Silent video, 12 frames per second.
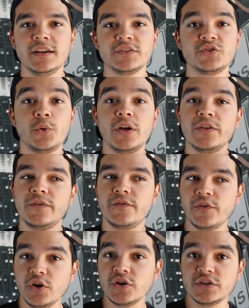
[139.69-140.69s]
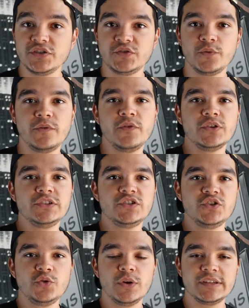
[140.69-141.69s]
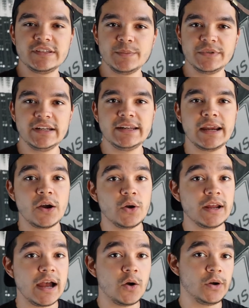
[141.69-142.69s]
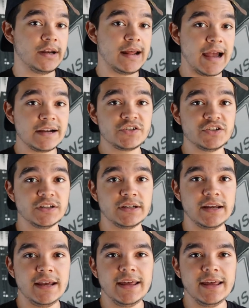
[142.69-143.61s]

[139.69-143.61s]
So while the first refers to a subject carrying out an action,